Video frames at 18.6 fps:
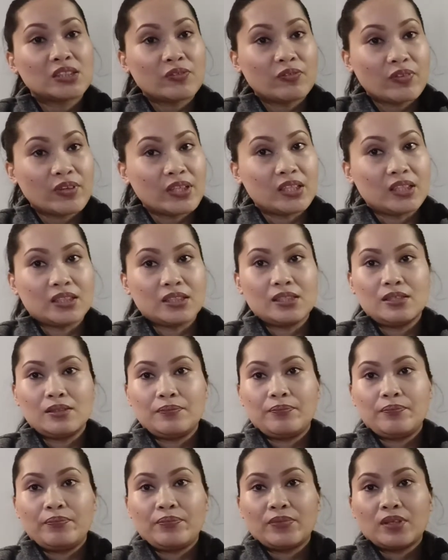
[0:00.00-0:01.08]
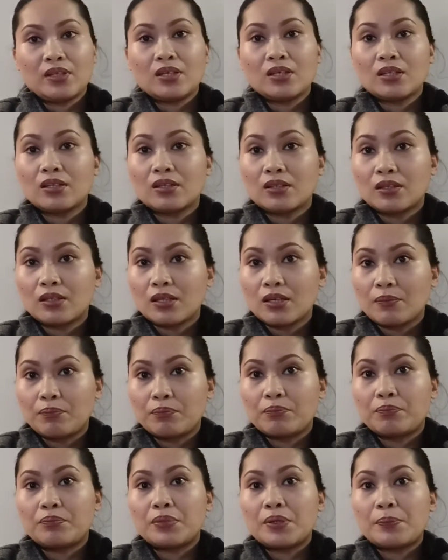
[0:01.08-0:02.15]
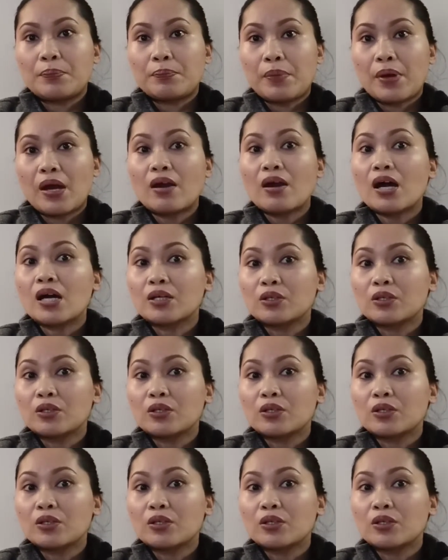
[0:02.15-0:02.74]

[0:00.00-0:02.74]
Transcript: field. Tip: prepare a